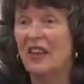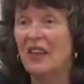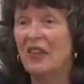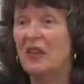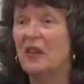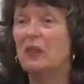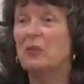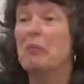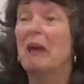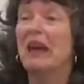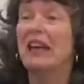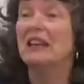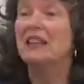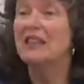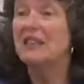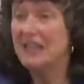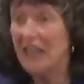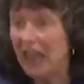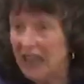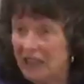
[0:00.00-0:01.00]
that make
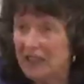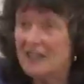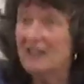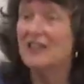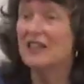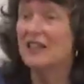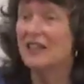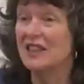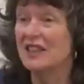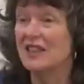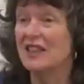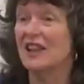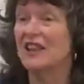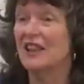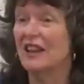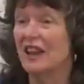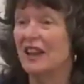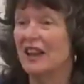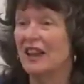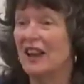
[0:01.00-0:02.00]
sense
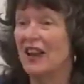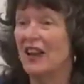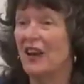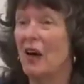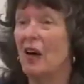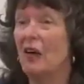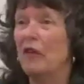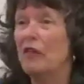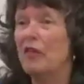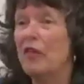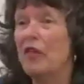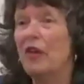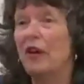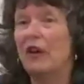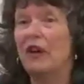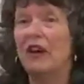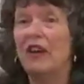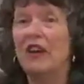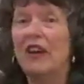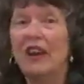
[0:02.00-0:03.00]
of
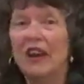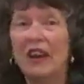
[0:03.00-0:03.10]
the